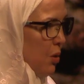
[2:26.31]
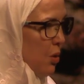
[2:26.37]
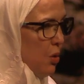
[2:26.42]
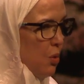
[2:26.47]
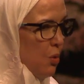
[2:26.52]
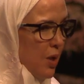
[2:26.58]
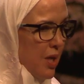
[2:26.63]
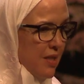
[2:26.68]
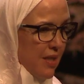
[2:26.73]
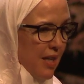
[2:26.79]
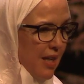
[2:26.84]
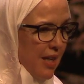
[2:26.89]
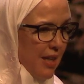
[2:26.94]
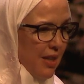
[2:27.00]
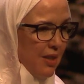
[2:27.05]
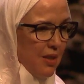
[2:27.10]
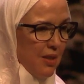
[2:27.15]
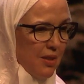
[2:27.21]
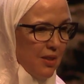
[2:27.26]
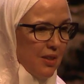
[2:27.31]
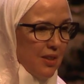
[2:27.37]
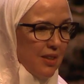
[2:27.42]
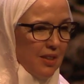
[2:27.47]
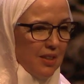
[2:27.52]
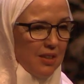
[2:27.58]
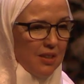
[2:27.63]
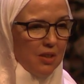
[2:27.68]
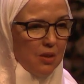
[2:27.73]
who, as I
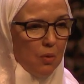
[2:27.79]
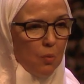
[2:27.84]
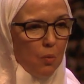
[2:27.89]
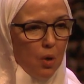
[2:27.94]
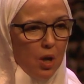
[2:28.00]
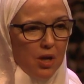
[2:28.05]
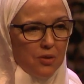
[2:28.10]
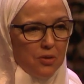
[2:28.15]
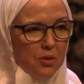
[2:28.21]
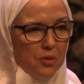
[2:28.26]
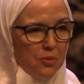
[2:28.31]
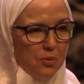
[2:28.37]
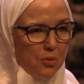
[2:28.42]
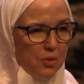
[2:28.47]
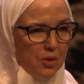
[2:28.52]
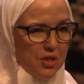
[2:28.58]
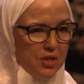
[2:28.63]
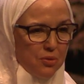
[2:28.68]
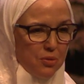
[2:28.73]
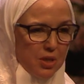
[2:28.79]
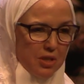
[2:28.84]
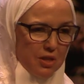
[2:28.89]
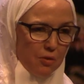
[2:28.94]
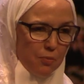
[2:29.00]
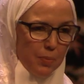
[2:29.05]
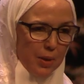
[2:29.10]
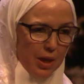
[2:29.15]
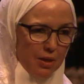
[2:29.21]
wandered through the streets
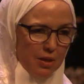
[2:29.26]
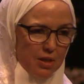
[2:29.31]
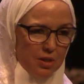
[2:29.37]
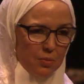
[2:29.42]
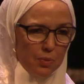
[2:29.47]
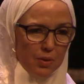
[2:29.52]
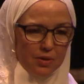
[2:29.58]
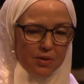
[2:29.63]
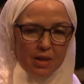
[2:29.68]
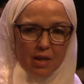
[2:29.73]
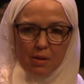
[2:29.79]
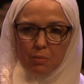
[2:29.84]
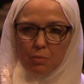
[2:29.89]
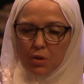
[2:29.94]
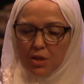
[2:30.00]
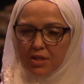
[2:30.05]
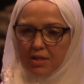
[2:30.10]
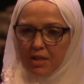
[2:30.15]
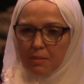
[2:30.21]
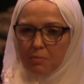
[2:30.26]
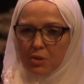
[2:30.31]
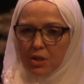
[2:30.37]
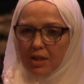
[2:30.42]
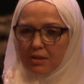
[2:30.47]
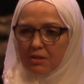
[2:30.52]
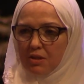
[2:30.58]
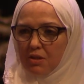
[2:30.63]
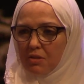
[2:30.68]
of Paris with them, were
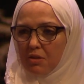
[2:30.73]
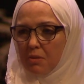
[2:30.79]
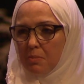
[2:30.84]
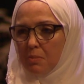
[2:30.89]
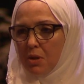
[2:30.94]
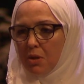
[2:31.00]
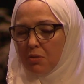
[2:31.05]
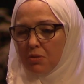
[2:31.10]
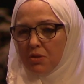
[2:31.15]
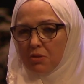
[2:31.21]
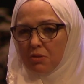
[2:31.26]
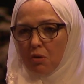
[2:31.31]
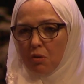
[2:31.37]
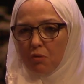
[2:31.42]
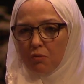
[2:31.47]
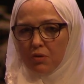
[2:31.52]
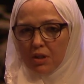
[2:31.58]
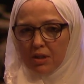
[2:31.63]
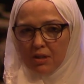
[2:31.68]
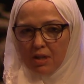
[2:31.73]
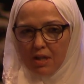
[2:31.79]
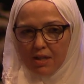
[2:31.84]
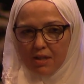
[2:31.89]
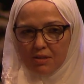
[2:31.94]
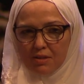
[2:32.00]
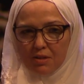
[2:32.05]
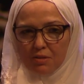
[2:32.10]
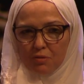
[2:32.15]
subject to the most overt
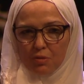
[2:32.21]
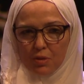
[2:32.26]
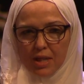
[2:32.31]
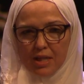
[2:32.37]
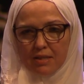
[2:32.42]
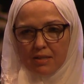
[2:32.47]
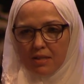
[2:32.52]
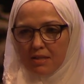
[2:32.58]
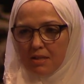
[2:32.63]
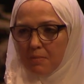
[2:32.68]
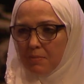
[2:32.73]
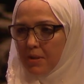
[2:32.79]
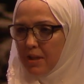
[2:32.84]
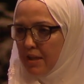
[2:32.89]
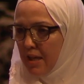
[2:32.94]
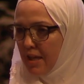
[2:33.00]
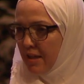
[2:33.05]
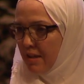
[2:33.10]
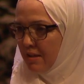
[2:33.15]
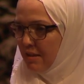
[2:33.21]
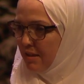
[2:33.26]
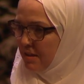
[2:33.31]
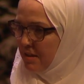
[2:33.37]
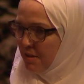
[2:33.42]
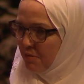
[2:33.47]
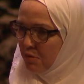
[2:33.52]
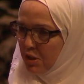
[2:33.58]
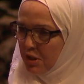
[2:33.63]
kinds of racism that I had
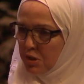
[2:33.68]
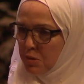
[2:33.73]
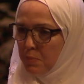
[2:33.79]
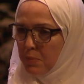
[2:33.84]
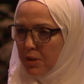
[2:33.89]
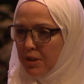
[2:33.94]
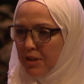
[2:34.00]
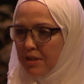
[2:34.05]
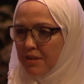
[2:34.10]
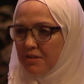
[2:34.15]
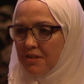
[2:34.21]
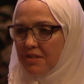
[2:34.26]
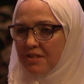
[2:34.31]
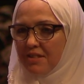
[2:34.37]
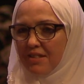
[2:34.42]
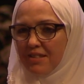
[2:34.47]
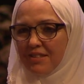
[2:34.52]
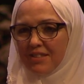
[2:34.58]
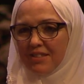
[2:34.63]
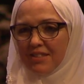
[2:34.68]
never experienced.